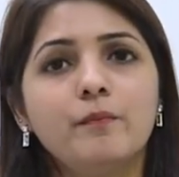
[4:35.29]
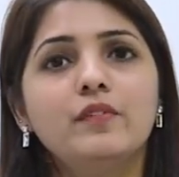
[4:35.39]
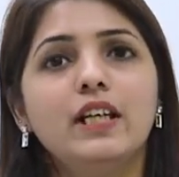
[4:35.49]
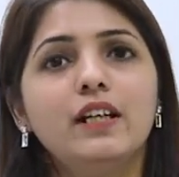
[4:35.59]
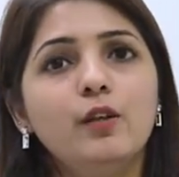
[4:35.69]

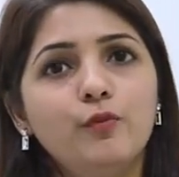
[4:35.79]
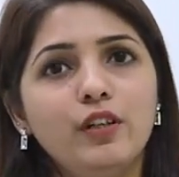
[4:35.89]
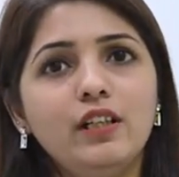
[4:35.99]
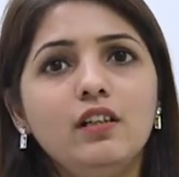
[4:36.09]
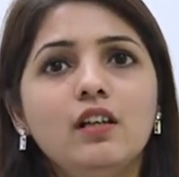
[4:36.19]
They are
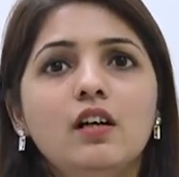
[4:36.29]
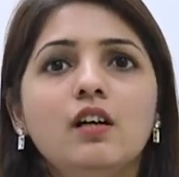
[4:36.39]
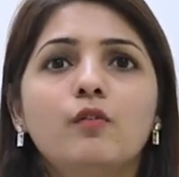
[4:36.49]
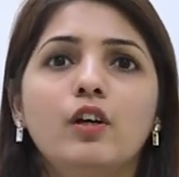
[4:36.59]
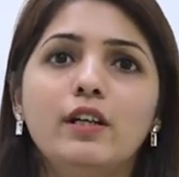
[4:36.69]

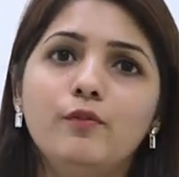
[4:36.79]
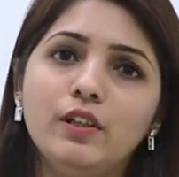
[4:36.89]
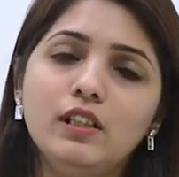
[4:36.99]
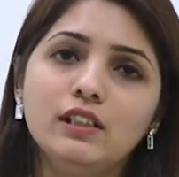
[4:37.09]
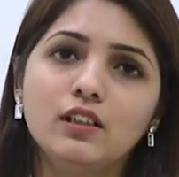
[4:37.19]
different for
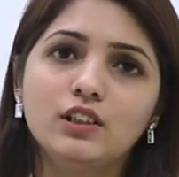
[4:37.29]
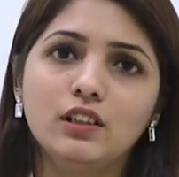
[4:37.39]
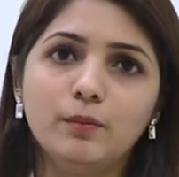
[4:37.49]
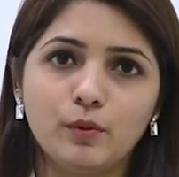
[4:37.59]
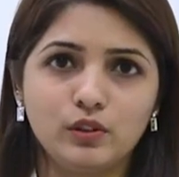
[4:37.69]
different
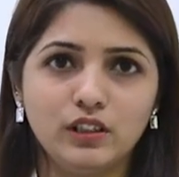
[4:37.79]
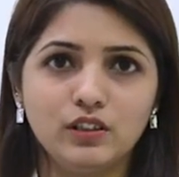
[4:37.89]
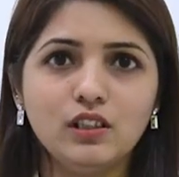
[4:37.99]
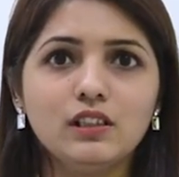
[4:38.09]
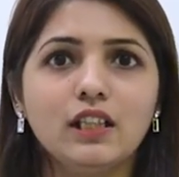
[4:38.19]
surgical
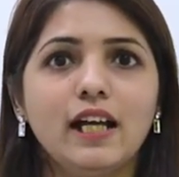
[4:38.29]
procedures